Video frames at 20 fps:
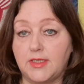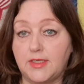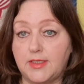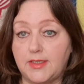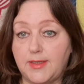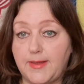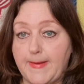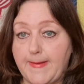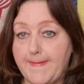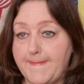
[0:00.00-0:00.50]

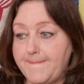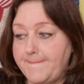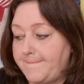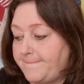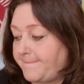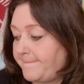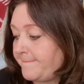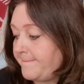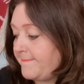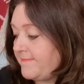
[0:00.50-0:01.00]

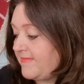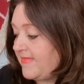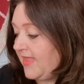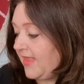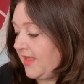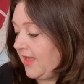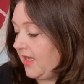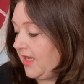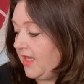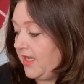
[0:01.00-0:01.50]

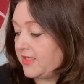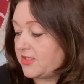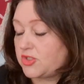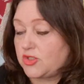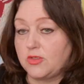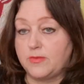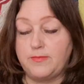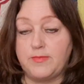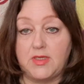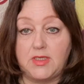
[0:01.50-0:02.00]
I had
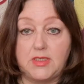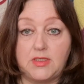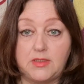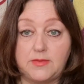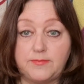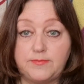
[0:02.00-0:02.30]
some